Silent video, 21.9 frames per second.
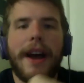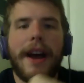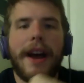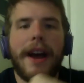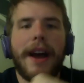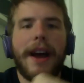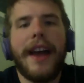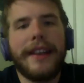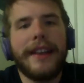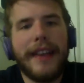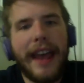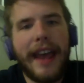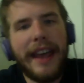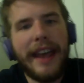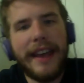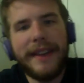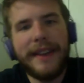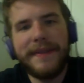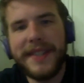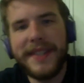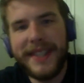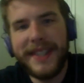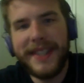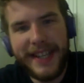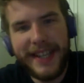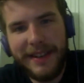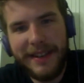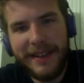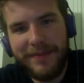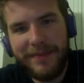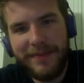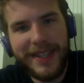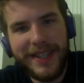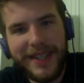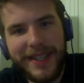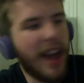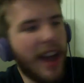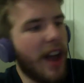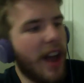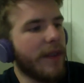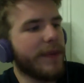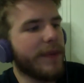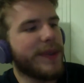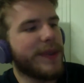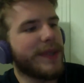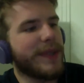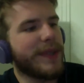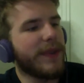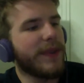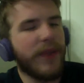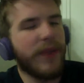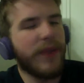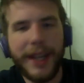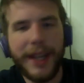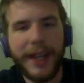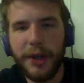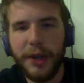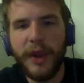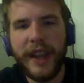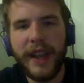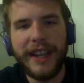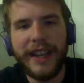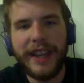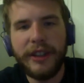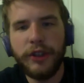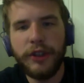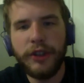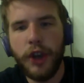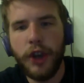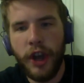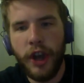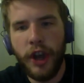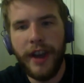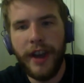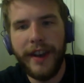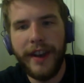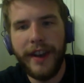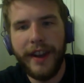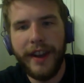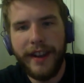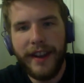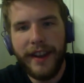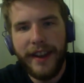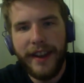by KFC themselves. Finger licking good.